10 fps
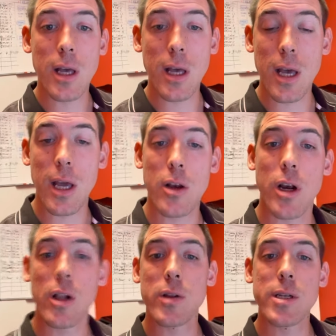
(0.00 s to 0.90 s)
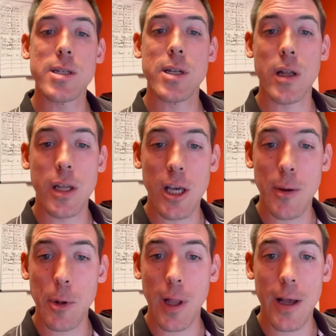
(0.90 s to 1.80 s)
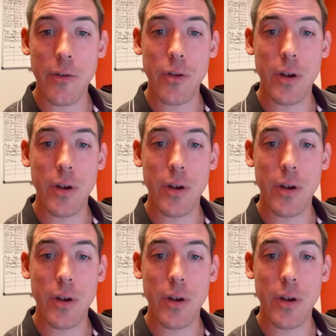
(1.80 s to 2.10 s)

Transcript: and you're gonna list it on the MLS.